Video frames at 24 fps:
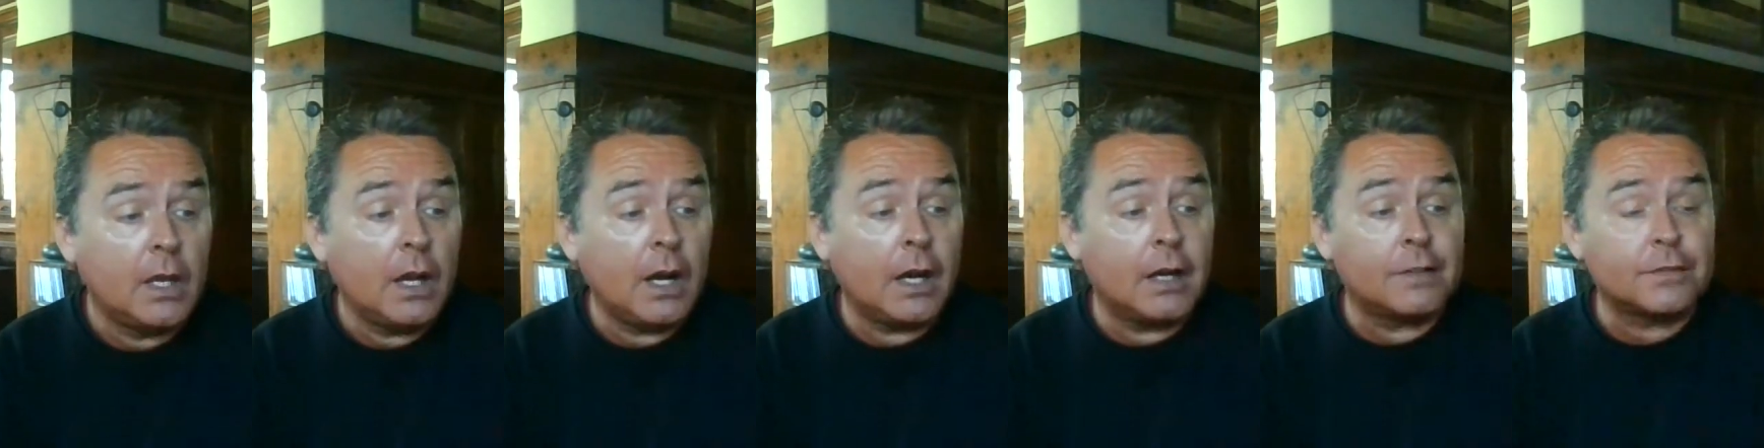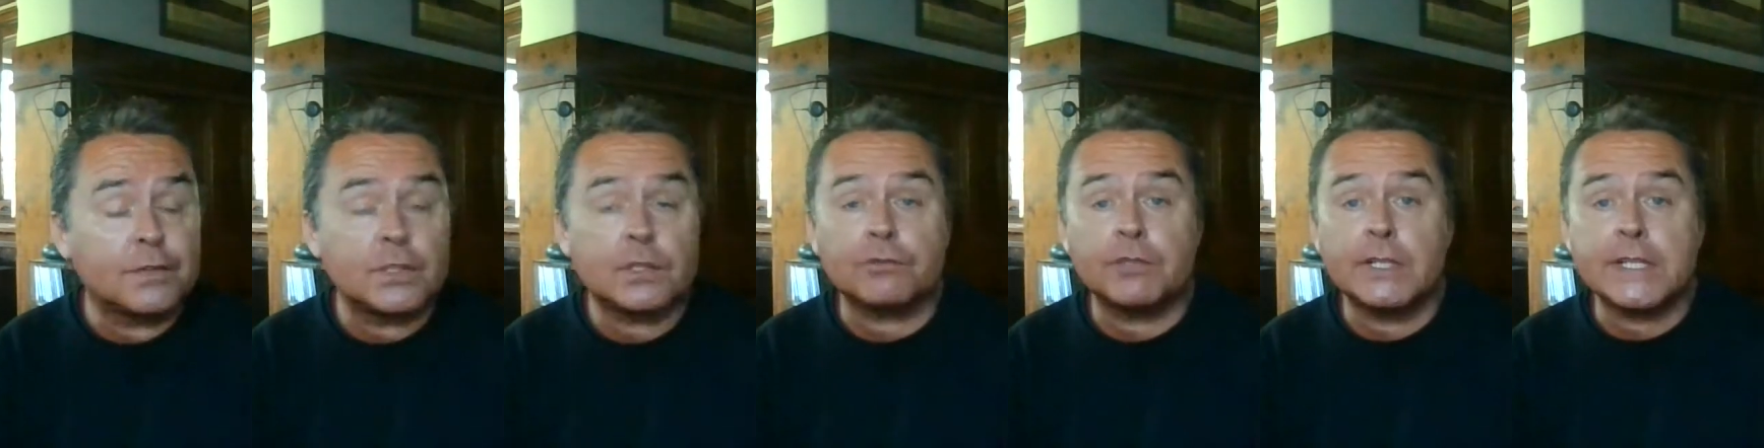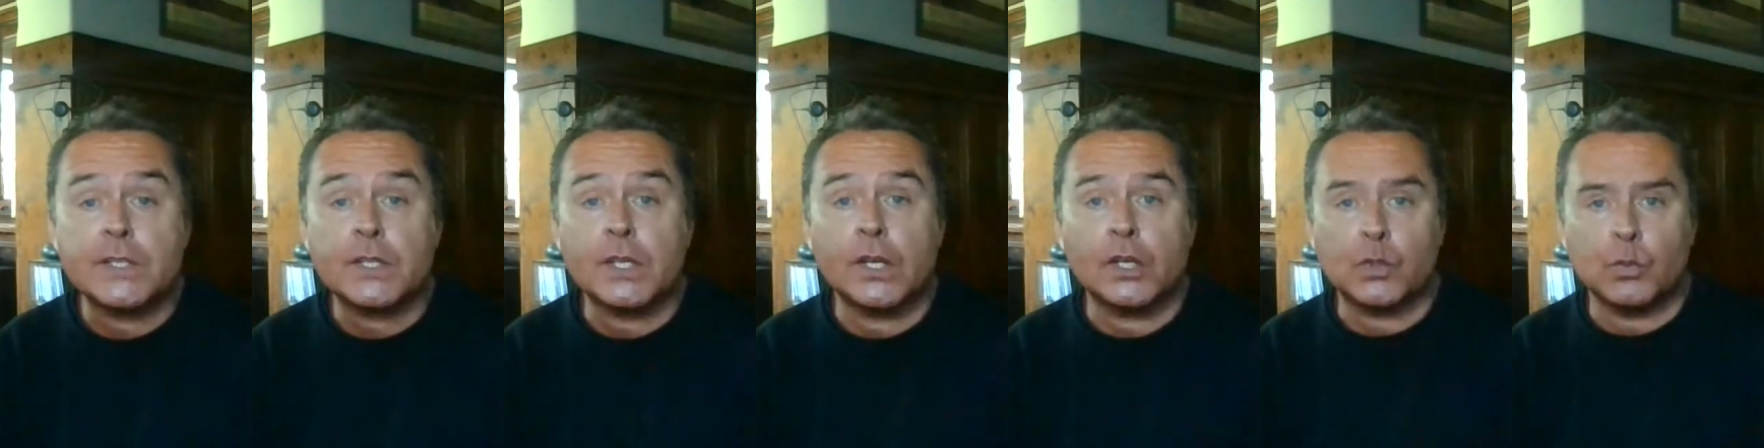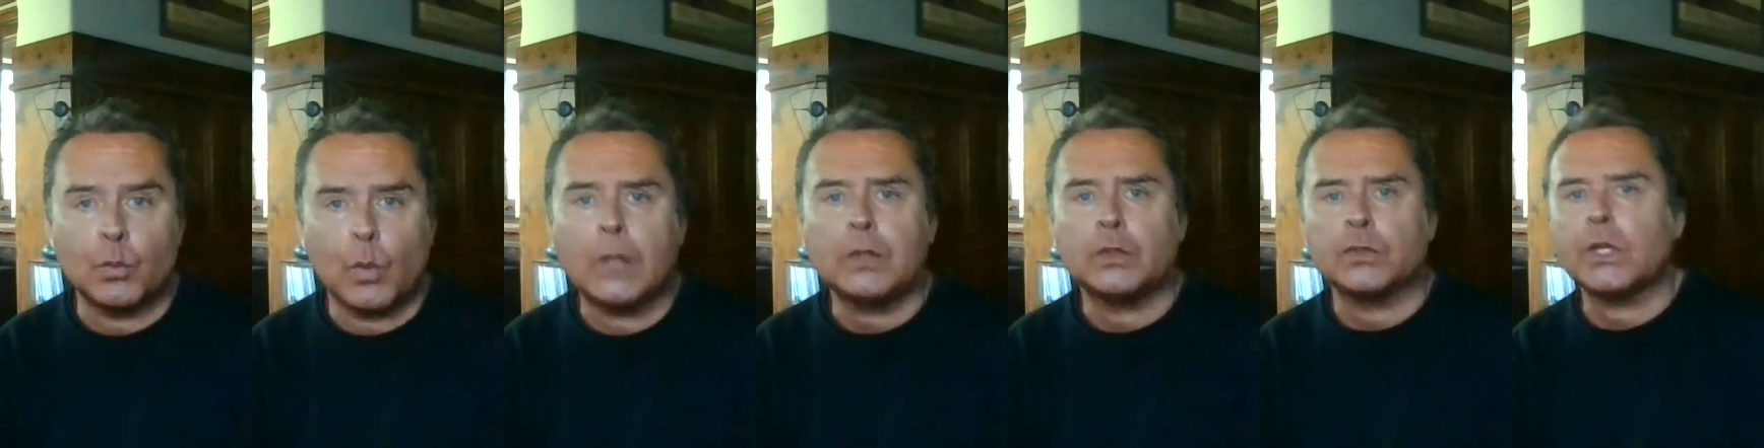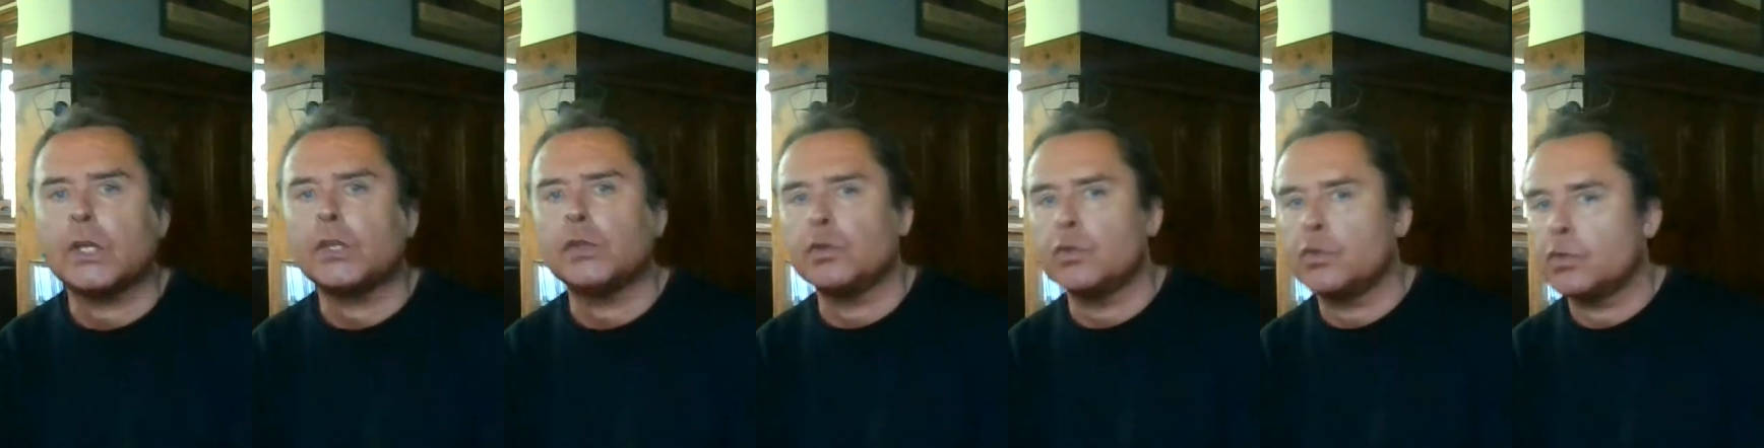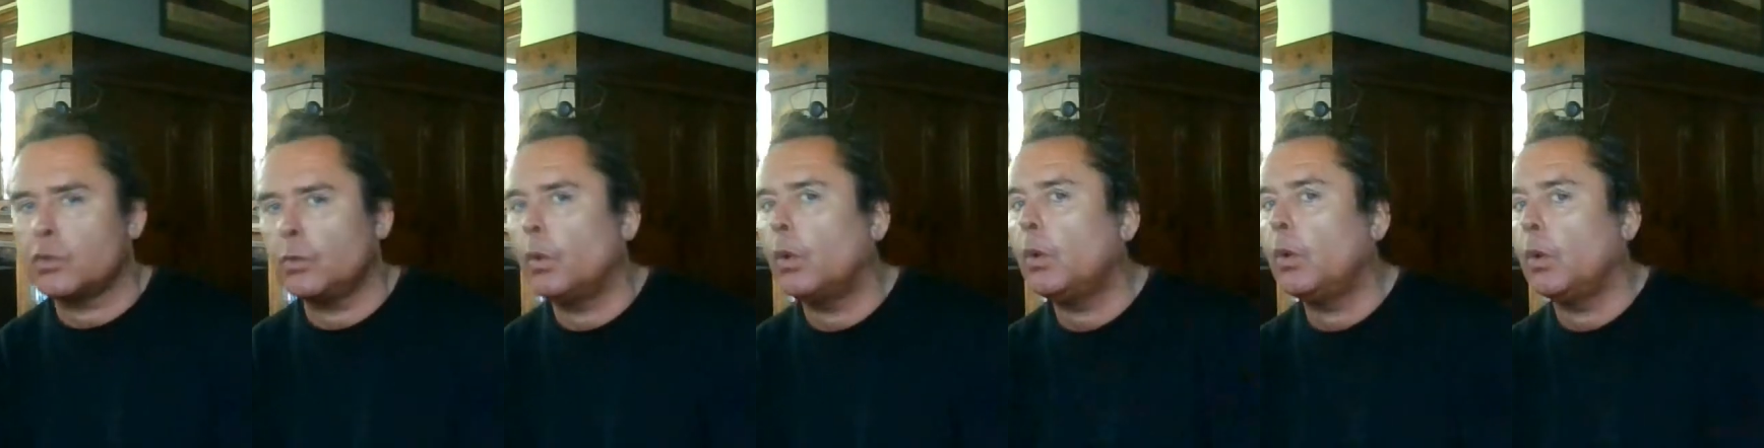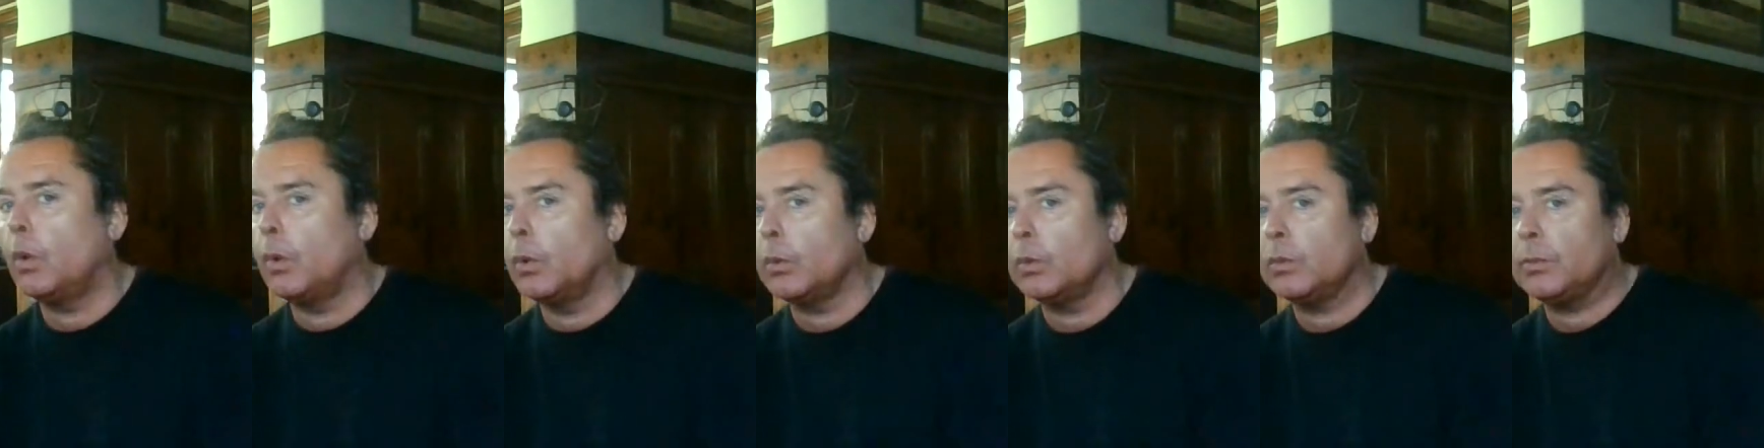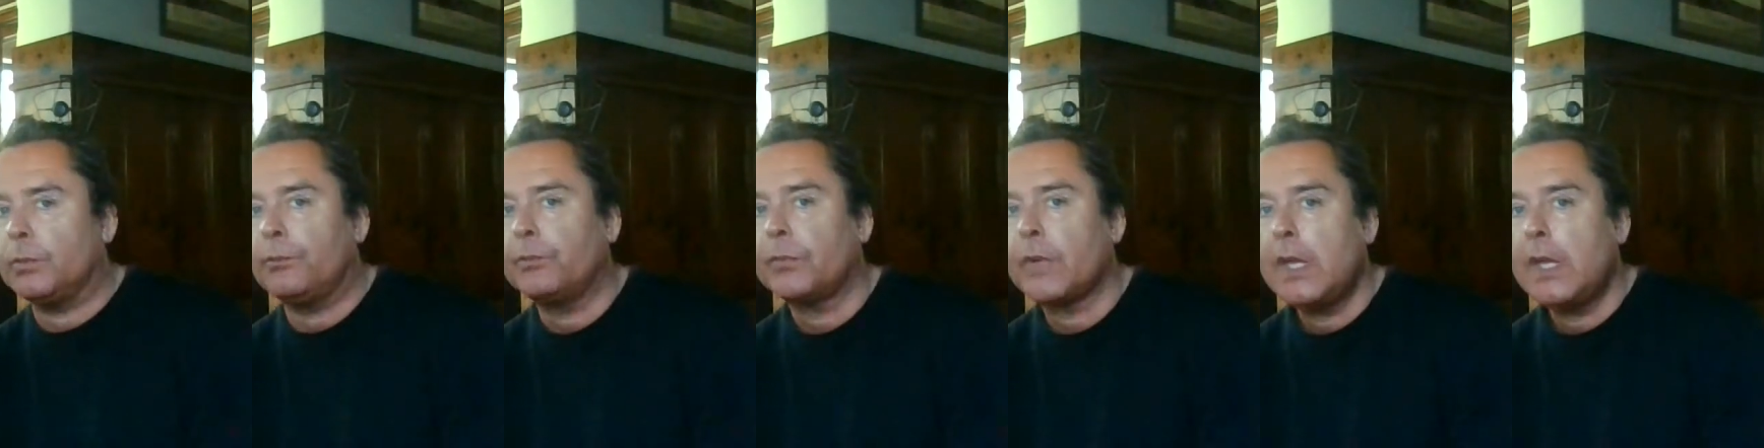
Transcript: after research. Well done to all.